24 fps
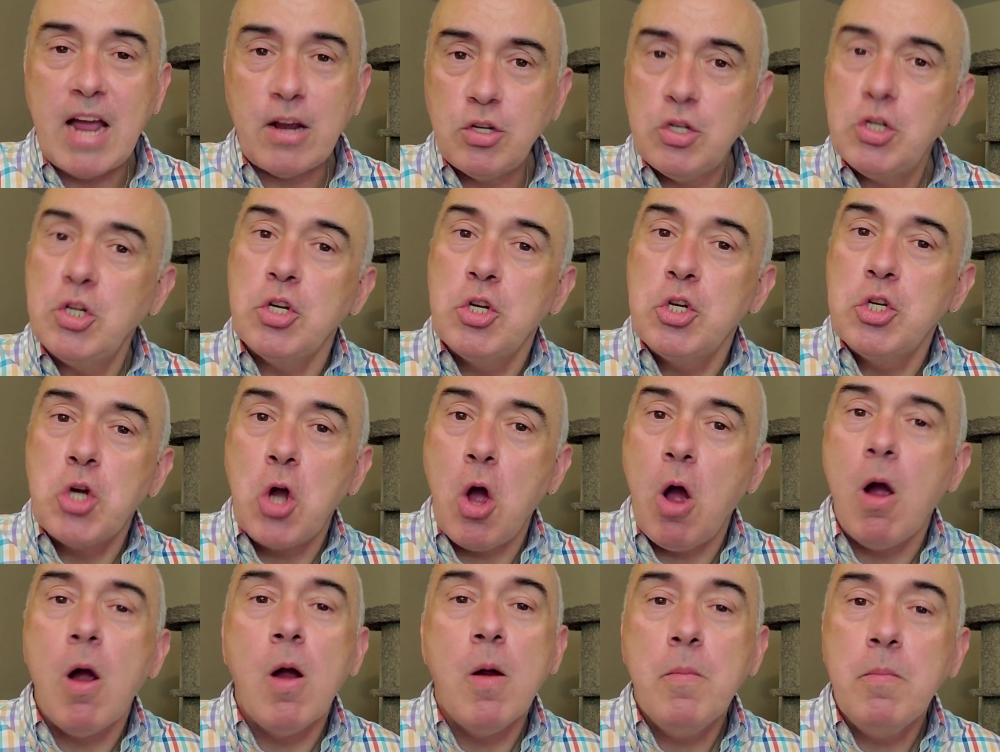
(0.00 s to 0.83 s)

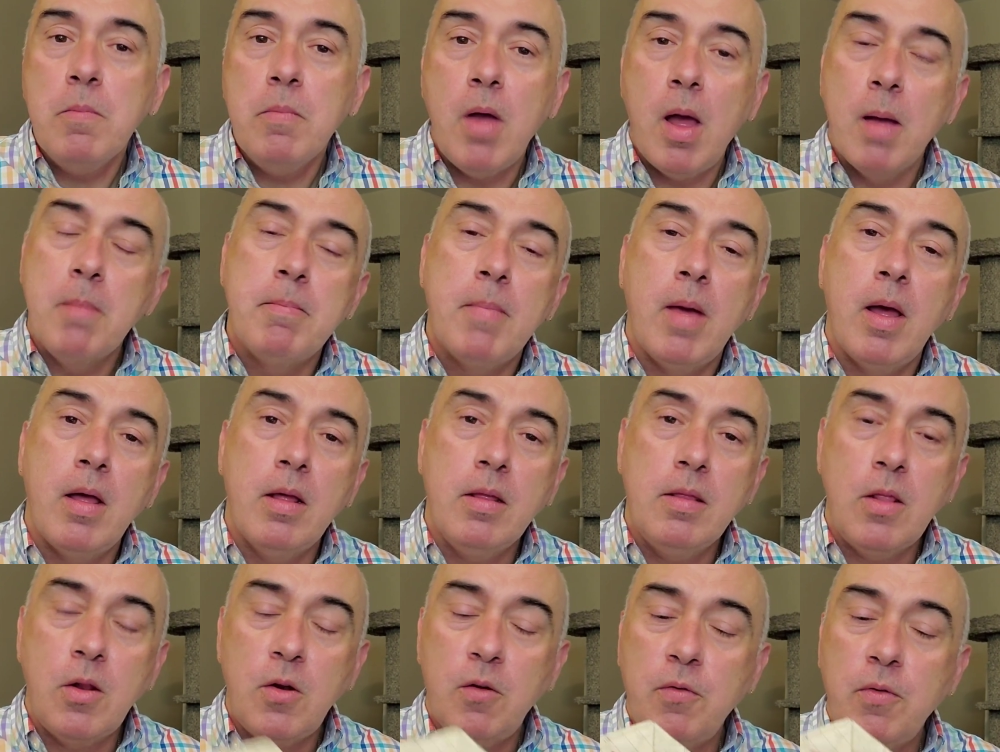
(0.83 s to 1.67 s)
protection charm,
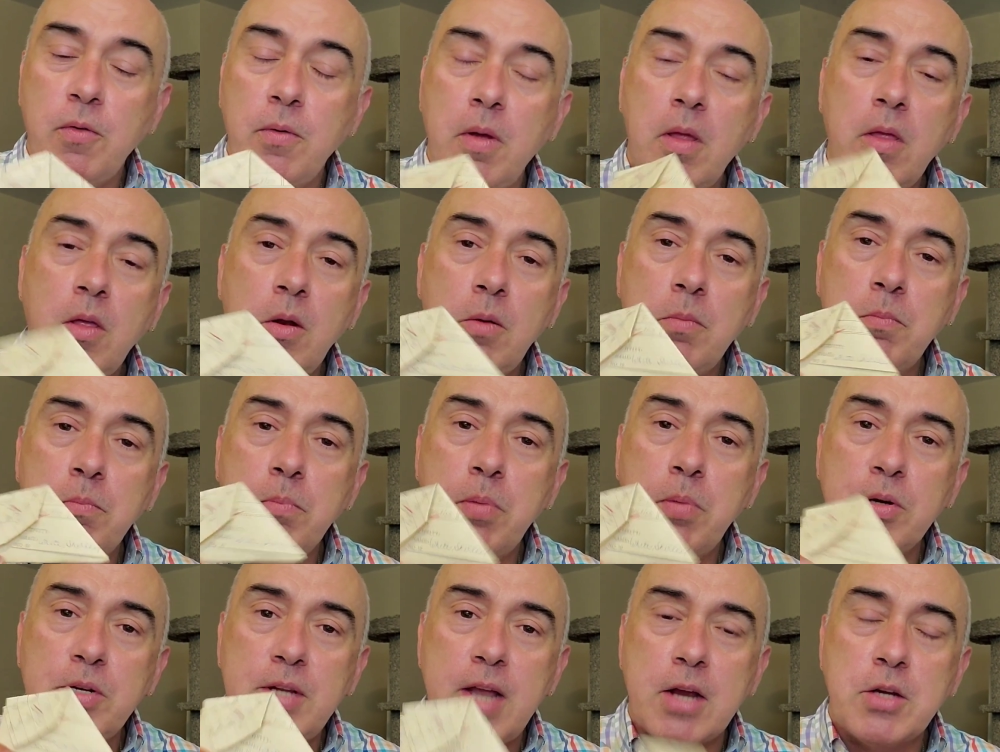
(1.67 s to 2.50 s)
a
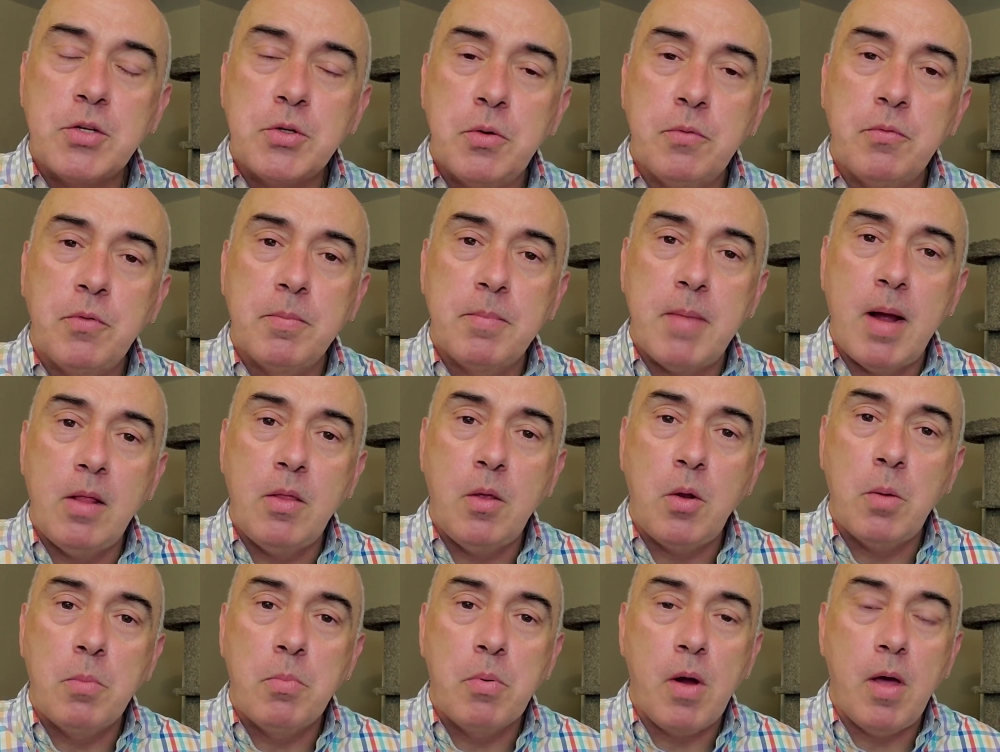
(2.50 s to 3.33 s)
little protection
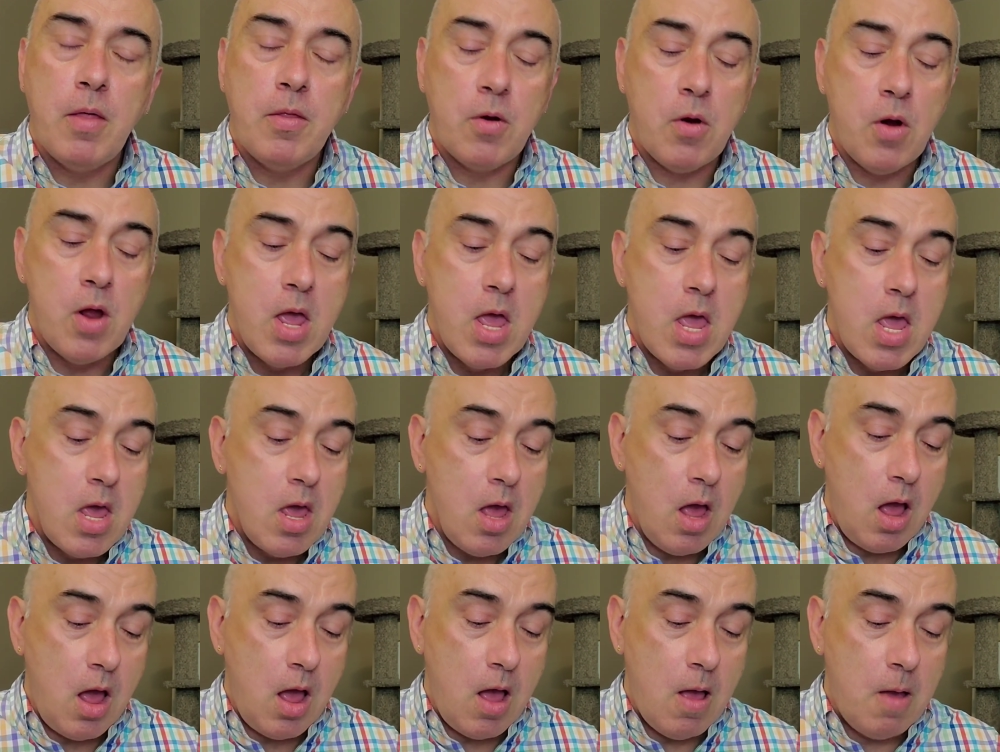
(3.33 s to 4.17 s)
for my little brother.